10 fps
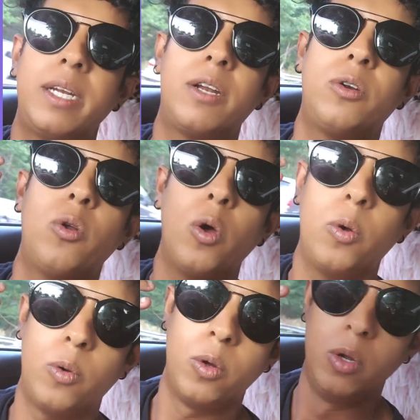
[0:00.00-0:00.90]
I did not
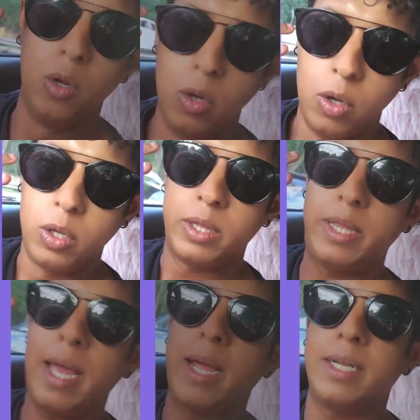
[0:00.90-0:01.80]
know
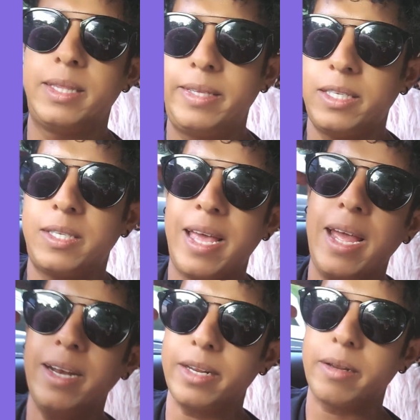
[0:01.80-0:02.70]
that this
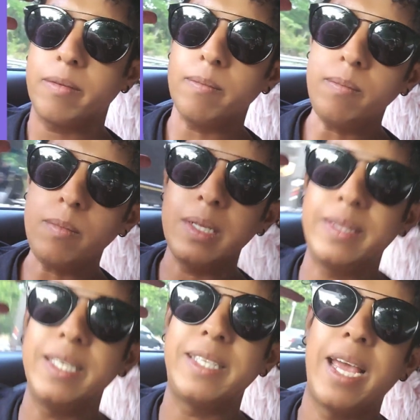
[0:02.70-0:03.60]

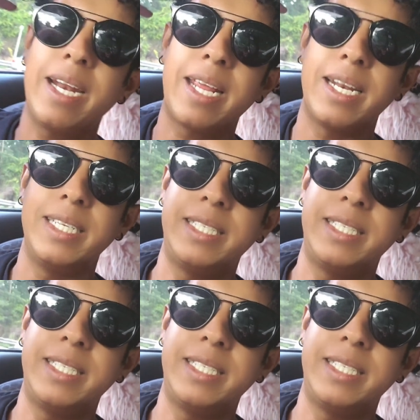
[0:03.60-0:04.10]
head can